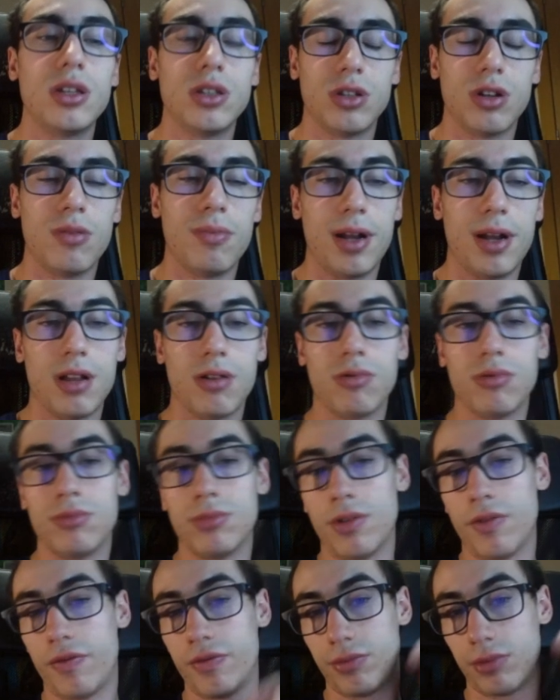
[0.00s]
So very good
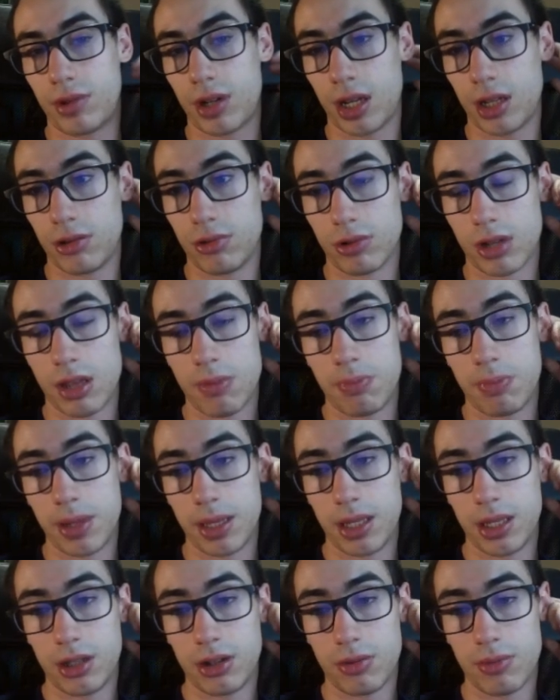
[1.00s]
move, trying to keep
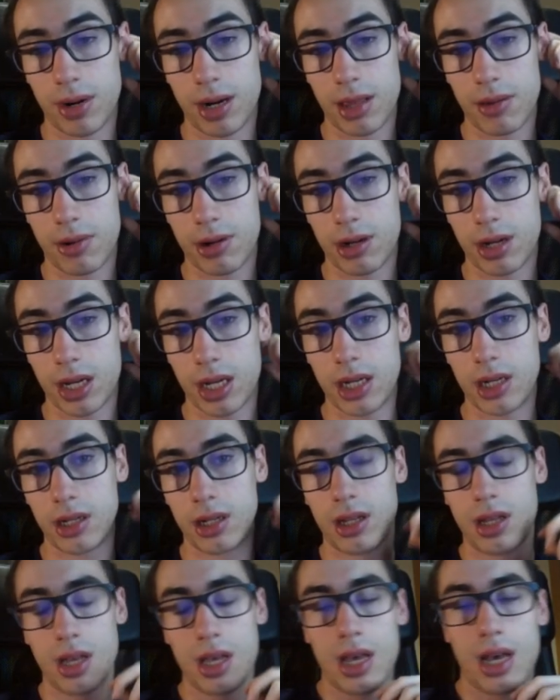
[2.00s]
pieces over the board
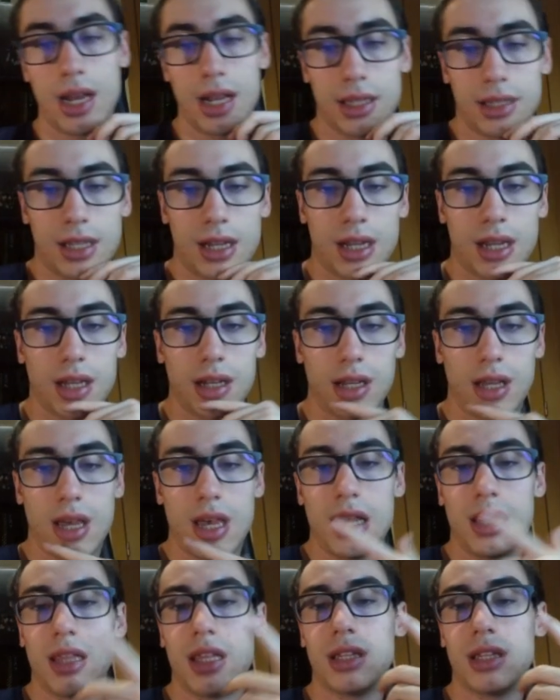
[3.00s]
and attacking.